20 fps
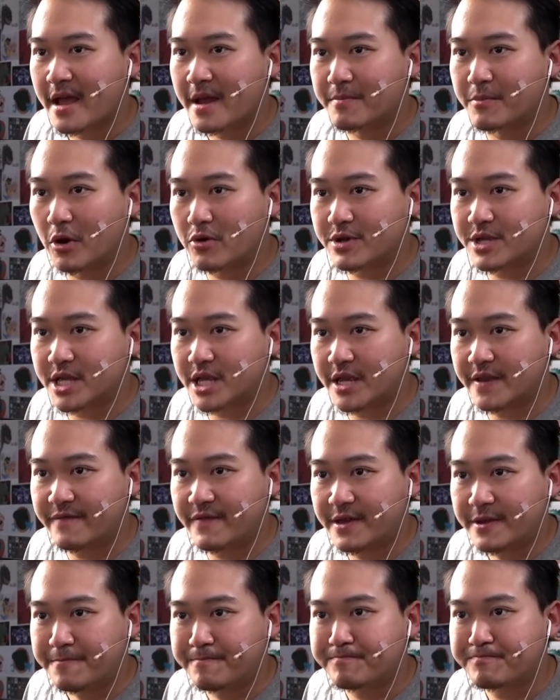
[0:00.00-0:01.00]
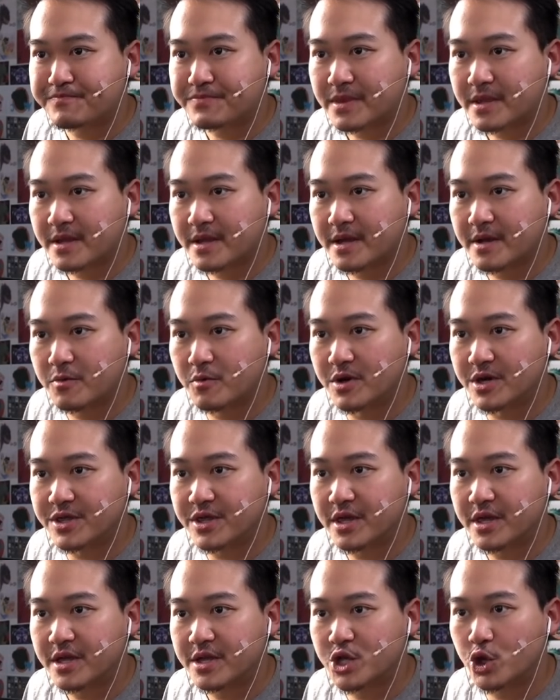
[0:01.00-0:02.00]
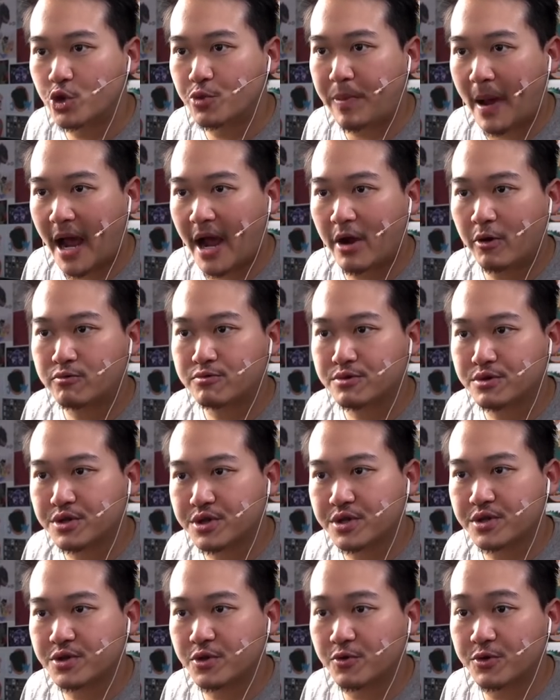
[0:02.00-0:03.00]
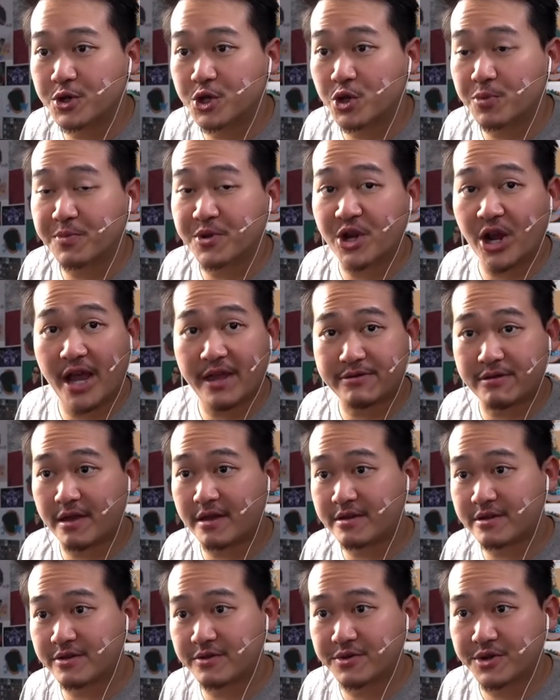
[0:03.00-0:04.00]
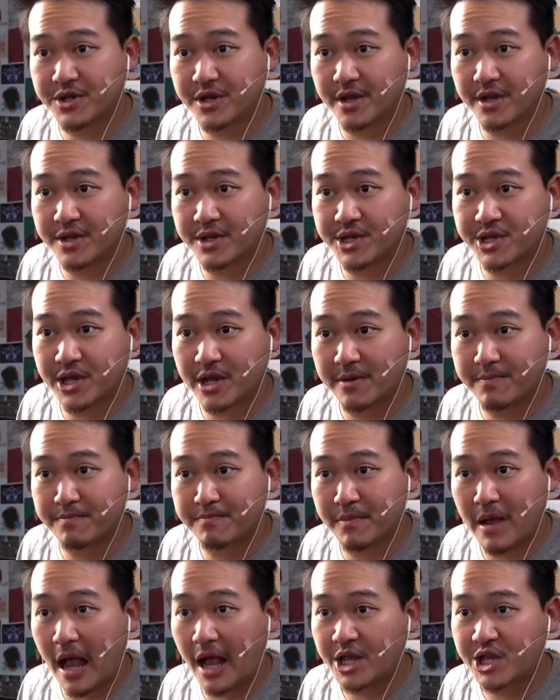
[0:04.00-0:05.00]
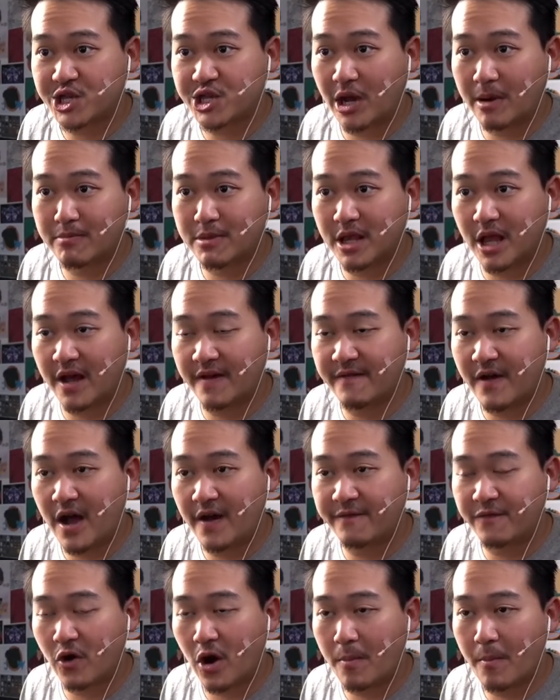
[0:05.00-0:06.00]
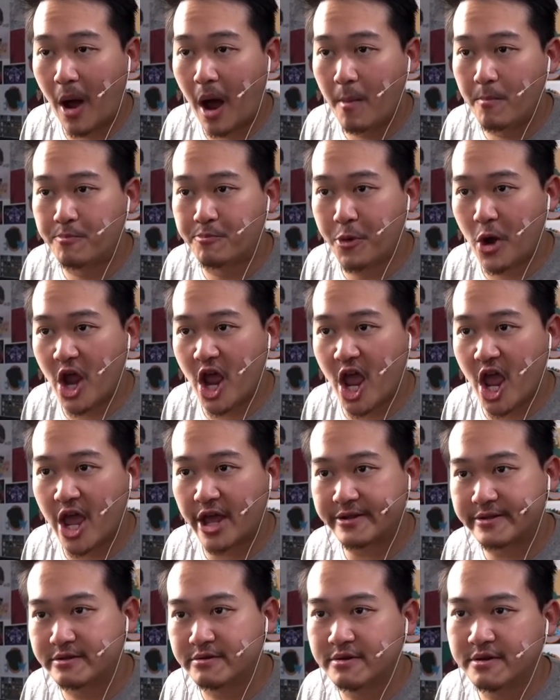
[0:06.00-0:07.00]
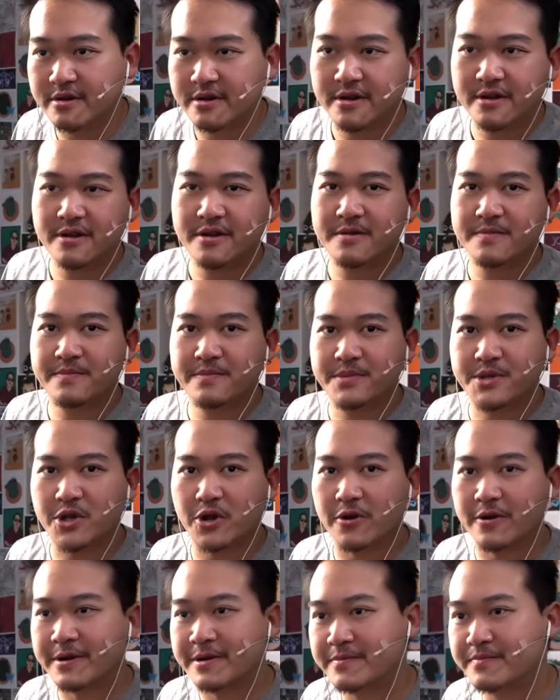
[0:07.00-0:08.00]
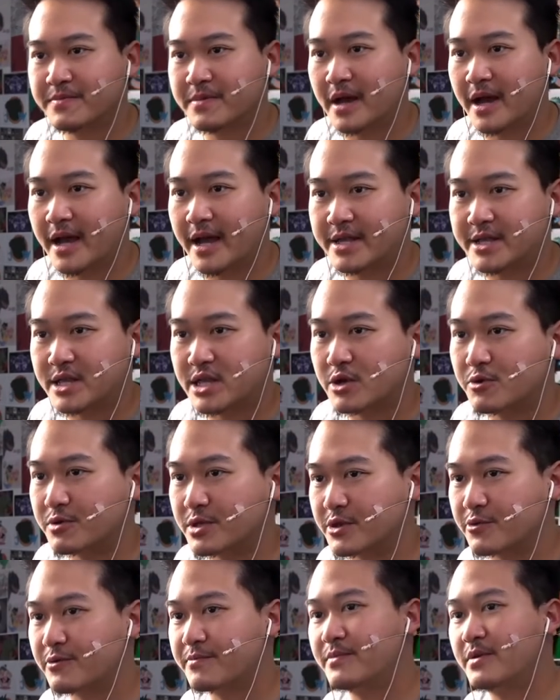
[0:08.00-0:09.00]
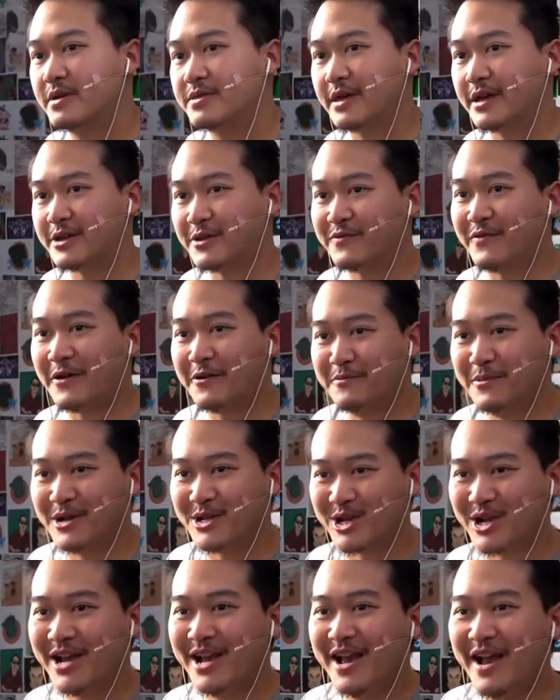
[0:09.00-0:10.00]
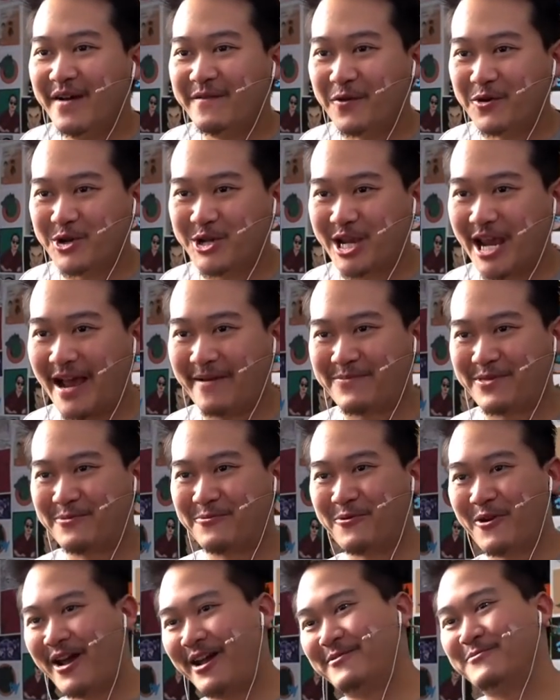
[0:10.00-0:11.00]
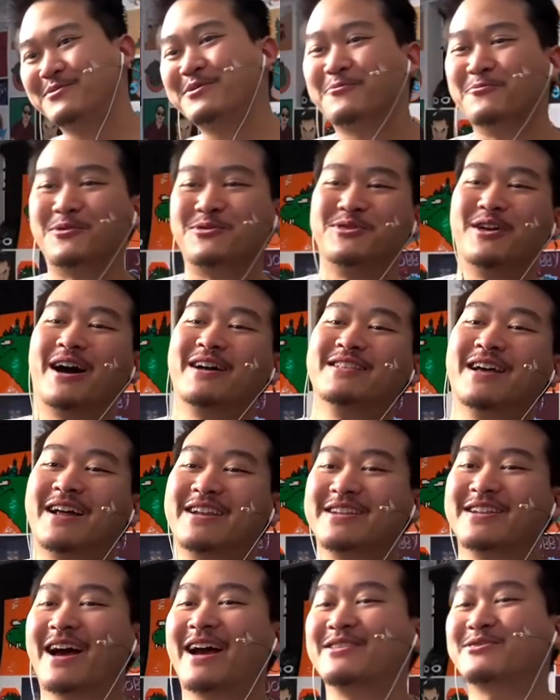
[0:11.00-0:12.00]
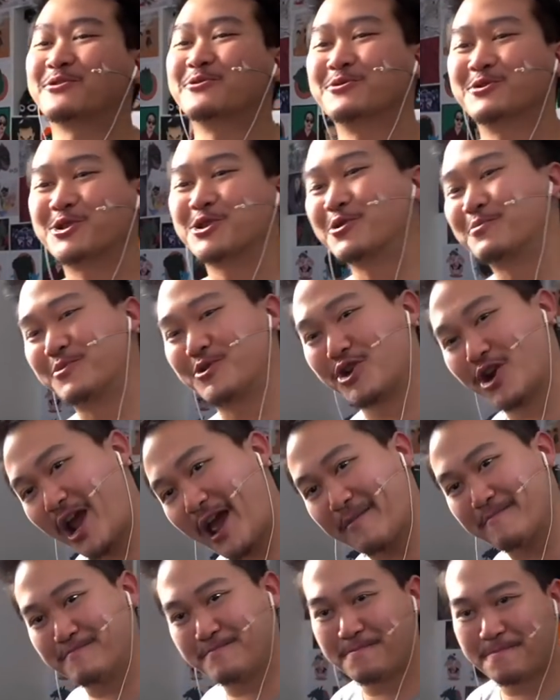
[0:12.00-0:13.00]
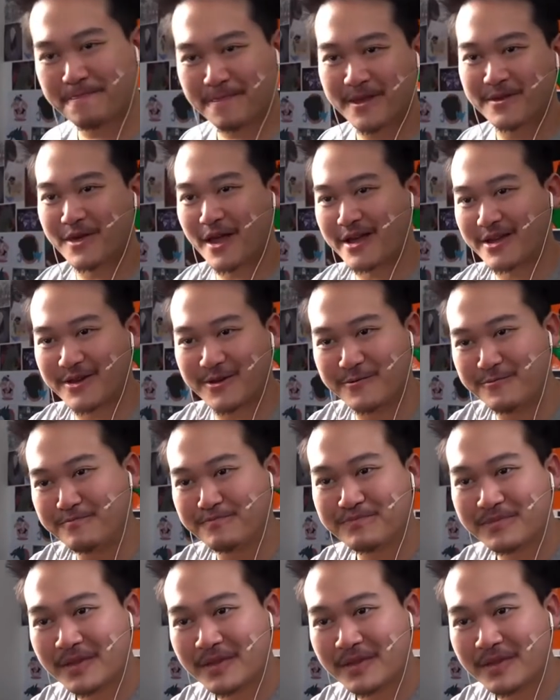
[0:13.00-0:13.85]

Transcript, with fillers: Broken TV with £2 through the Super Chat. Thank you. Says, "Sup, some love from Britain." Sorry, I had to do it to him. Thank you very much. First Captain Ryan with $9.99 through the Super Chat. Thank you.